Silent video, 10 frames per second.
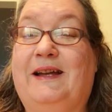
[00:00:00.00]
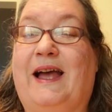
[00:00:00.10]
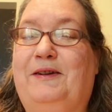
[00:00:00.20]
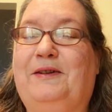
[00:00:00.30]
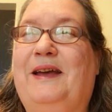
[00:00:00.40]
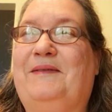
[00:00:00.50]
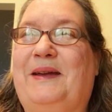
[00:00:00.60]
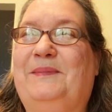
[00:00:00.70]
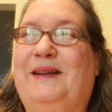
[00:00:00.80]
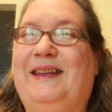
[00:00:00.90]
I don't have
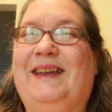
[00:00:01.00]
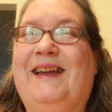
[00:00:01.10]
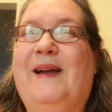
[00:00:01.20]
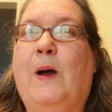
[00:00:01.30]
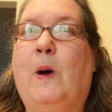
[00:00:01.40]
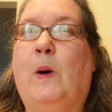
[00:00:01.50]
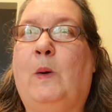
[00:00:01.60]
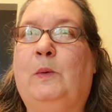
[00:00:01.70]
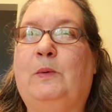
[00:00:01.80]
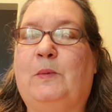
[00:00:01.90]
that many
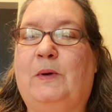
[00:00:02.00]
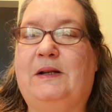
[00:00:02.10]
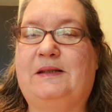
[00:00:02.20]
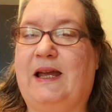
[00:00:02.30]
older ones,